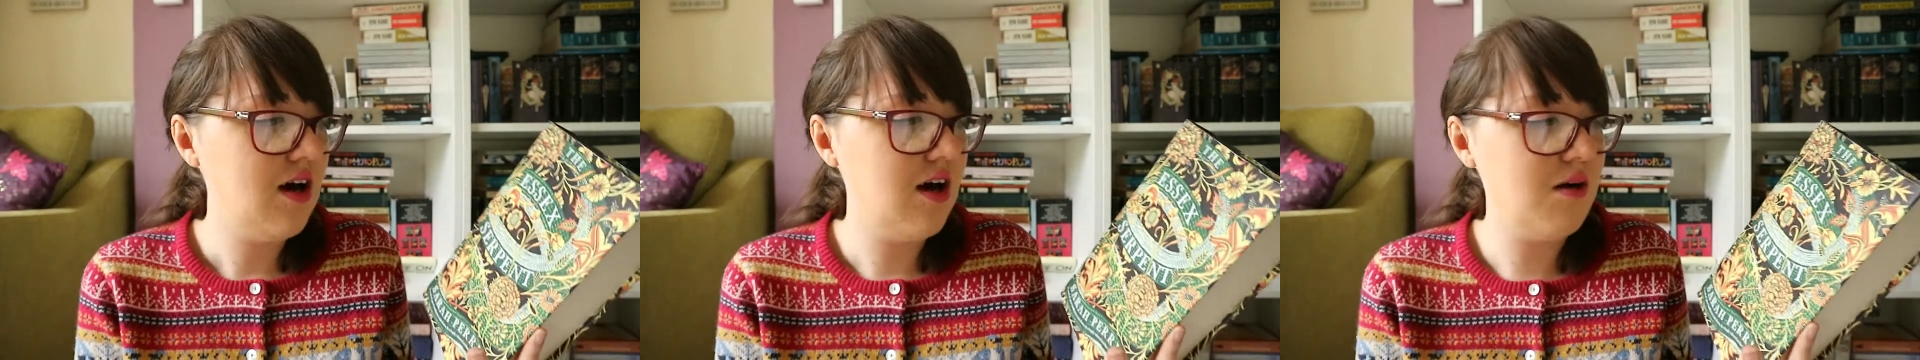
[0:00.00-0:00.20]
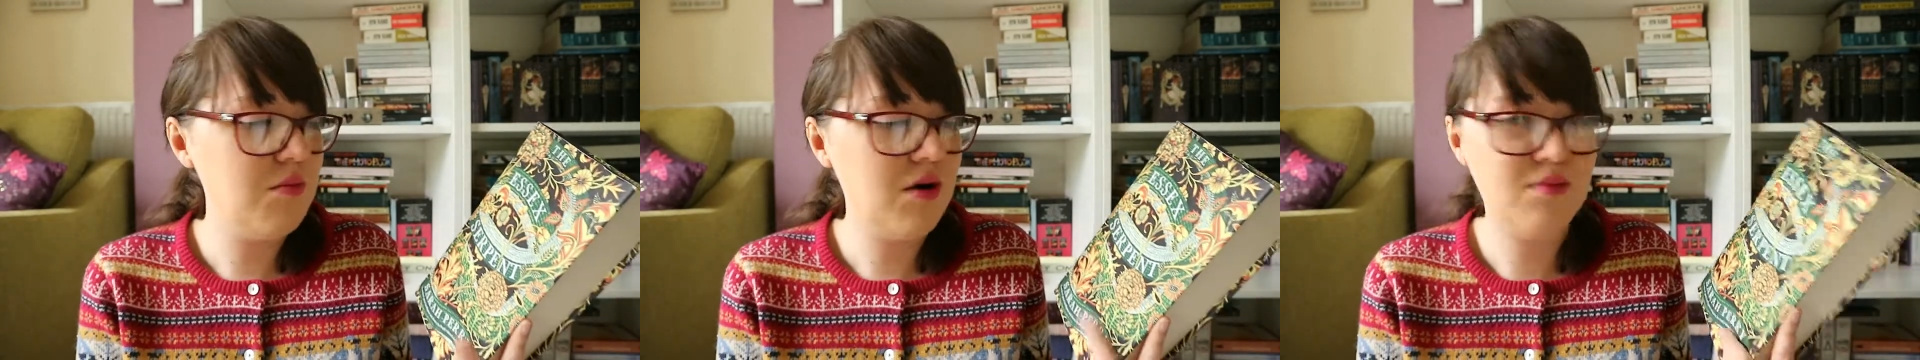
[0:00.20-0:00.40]

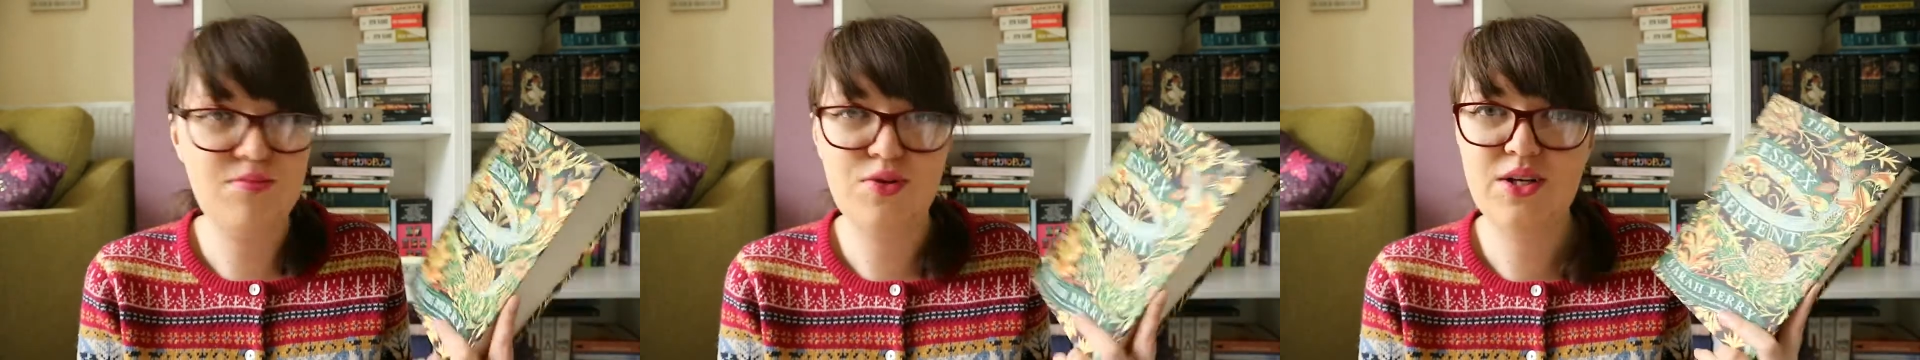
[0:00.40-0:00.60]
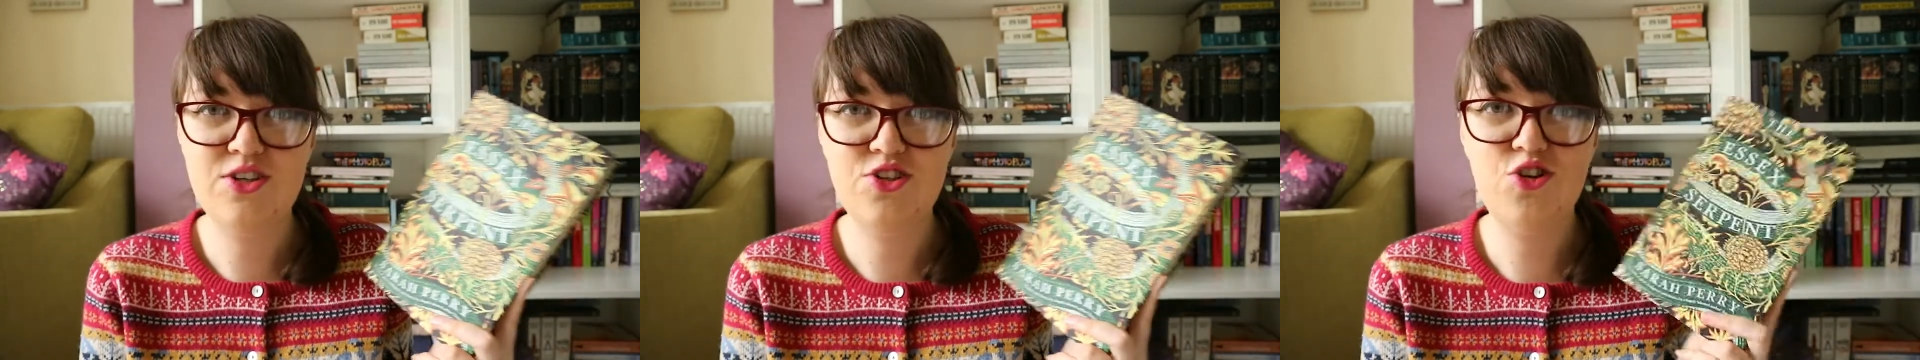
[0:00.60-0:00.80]
Um, I'm
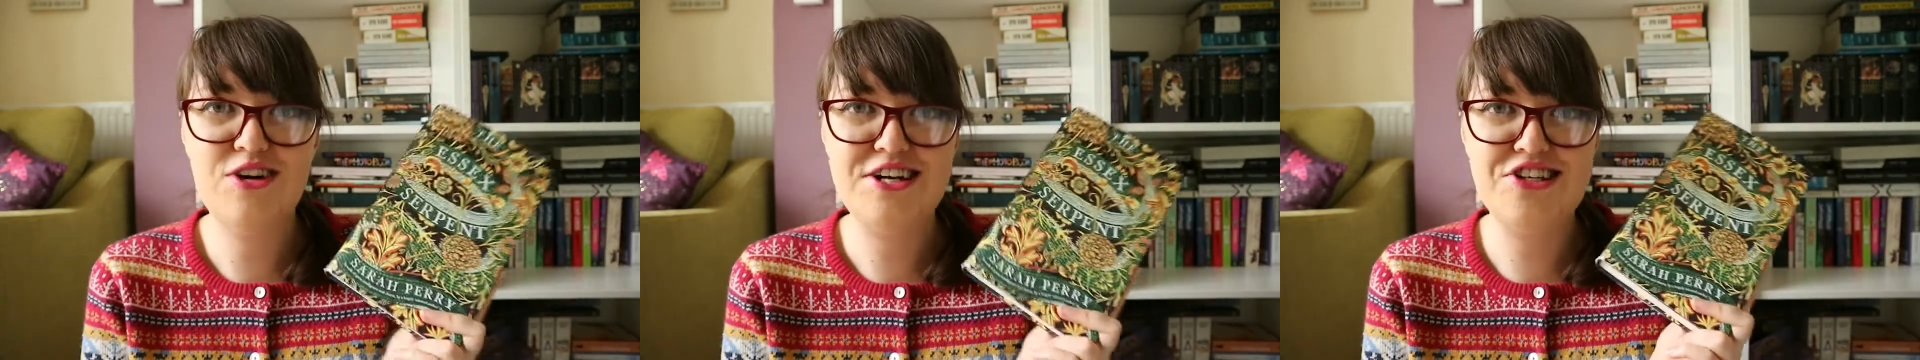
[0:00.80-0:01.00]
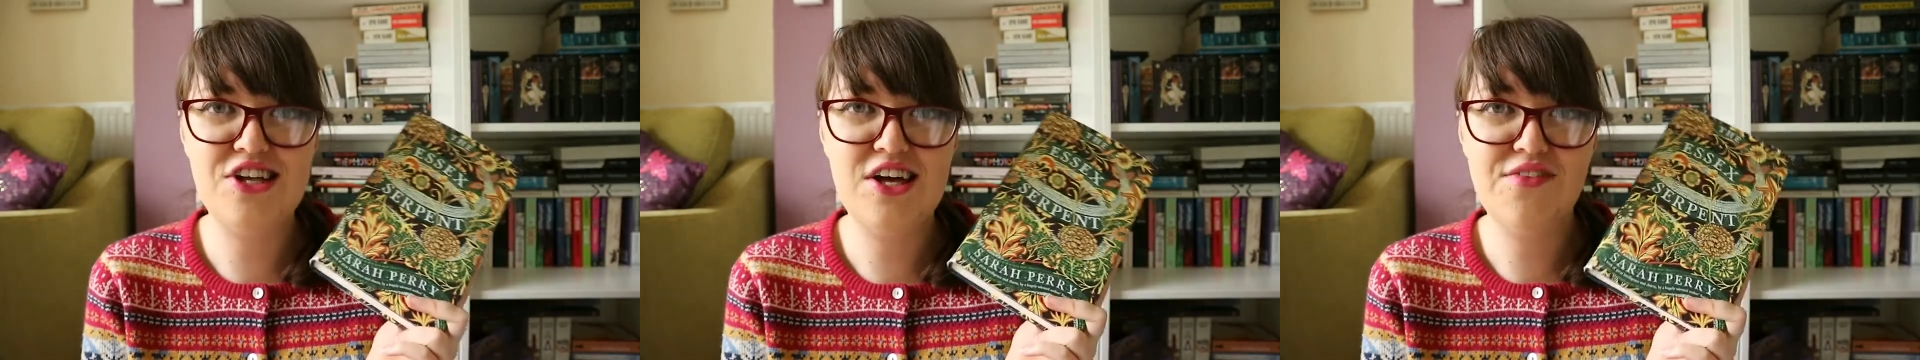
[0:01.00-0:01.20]
pretty sure
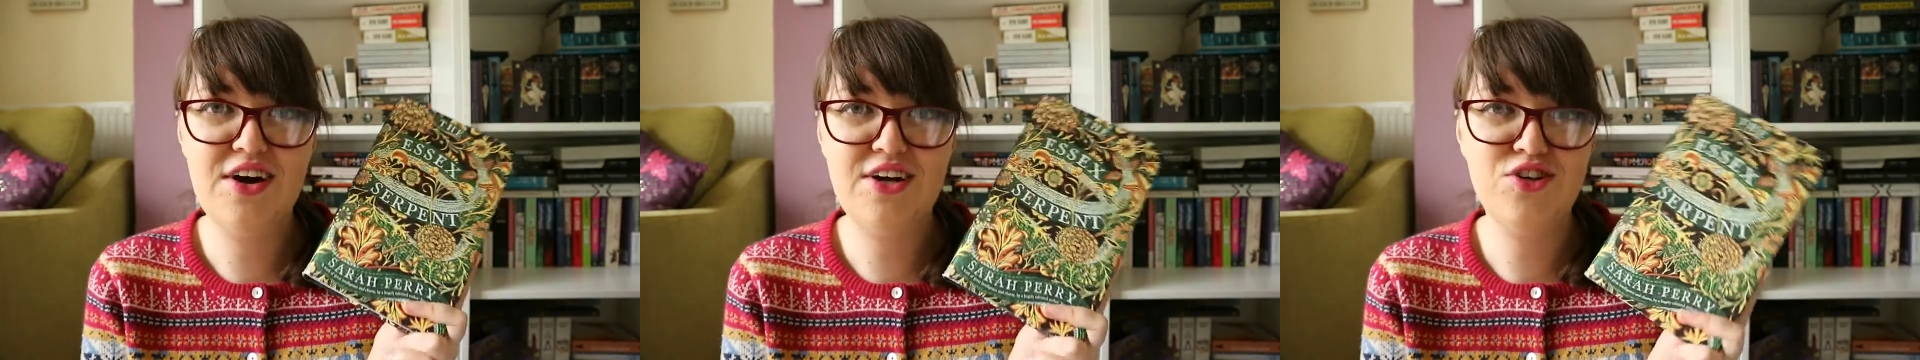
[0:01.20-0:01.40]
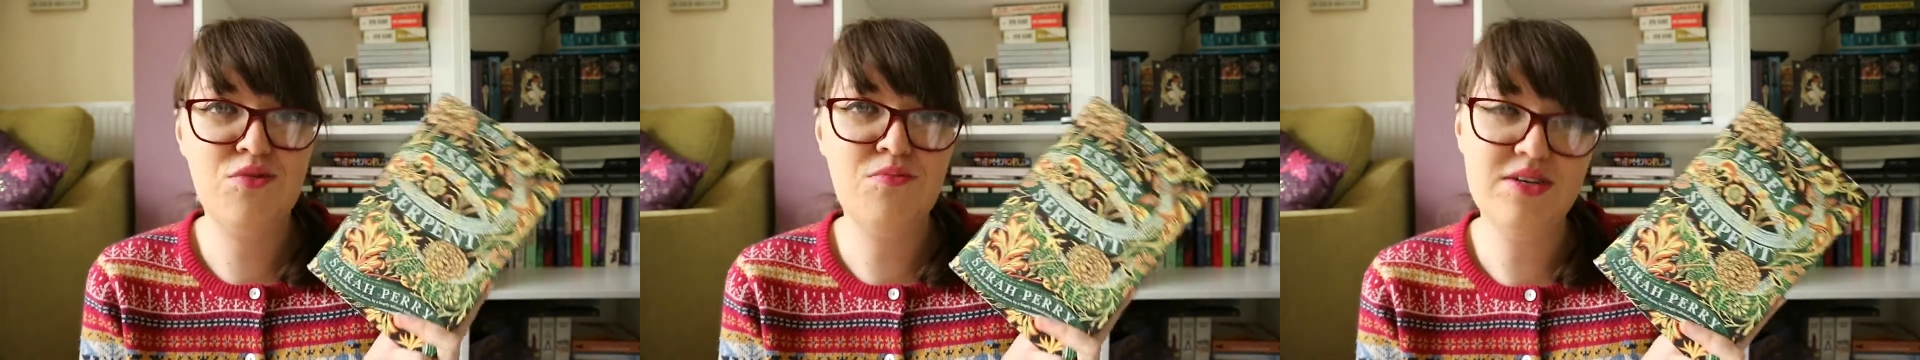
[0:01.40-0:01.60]
actually I've
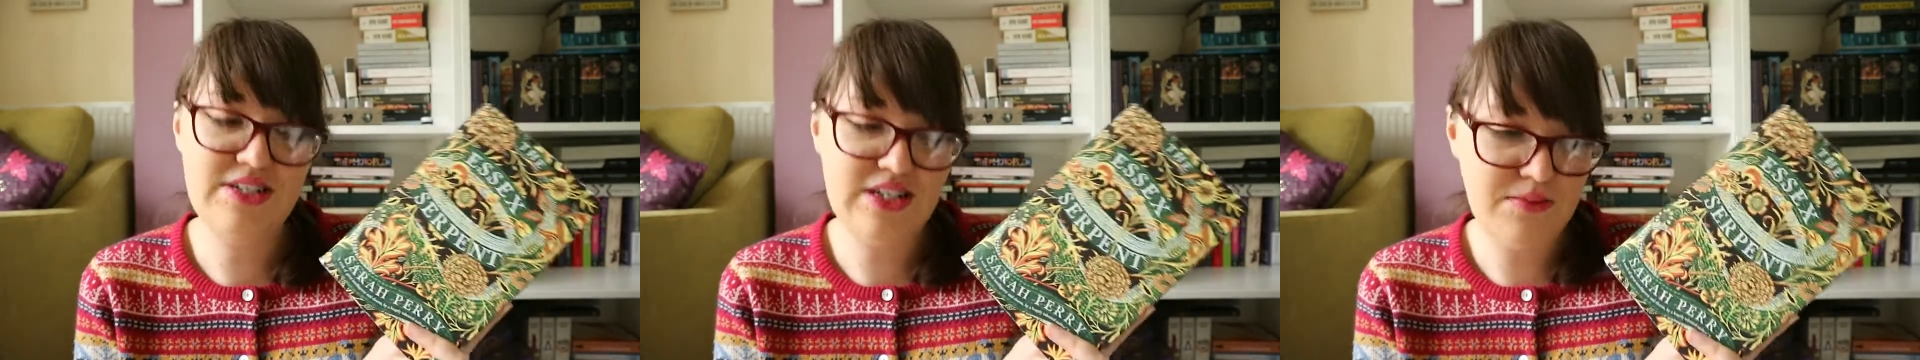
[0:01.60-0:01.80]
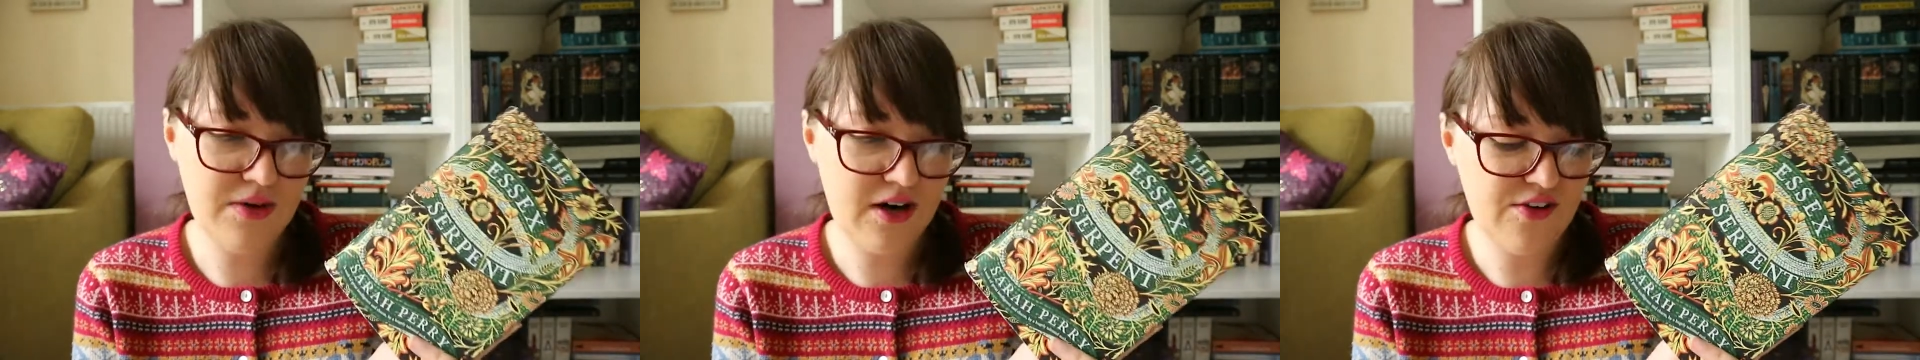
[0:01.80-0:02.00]
had it on my
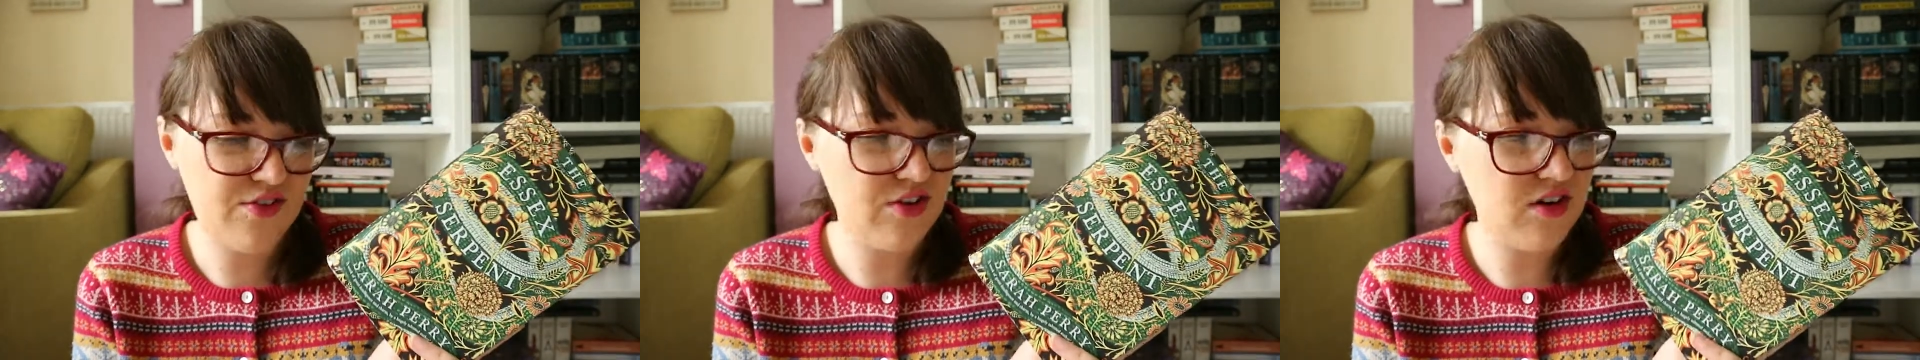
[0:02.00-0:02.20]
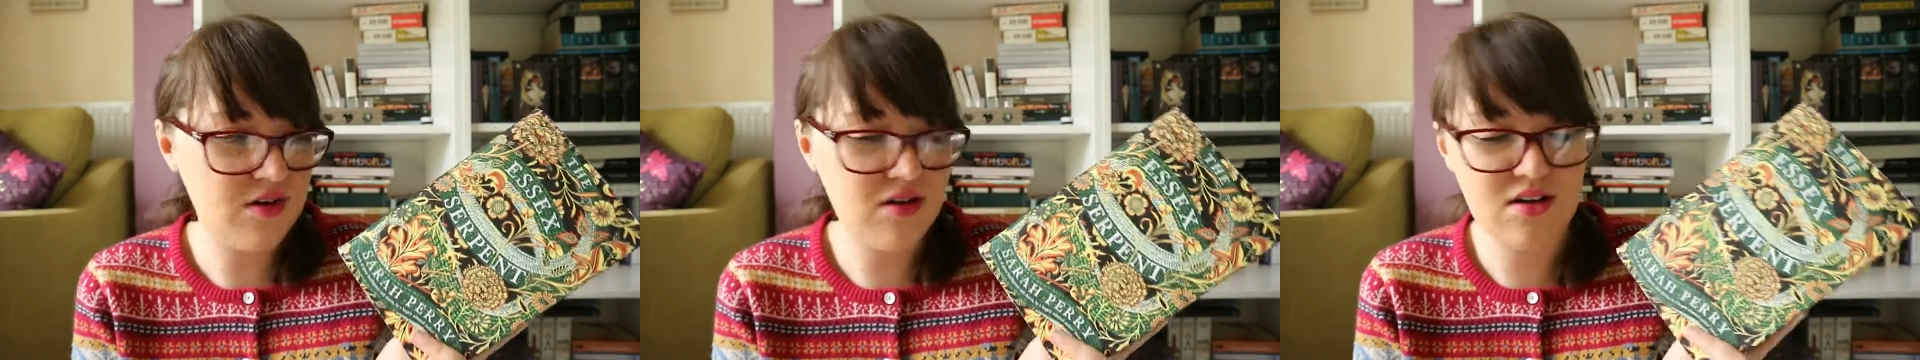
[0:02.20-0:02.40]
TBR
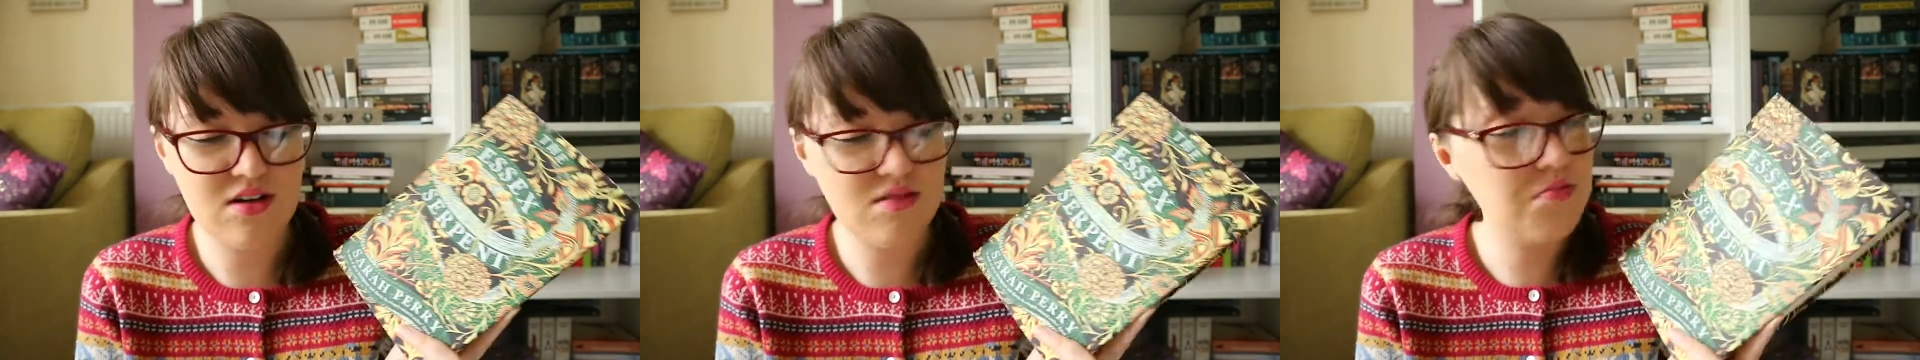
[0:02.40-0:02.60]
for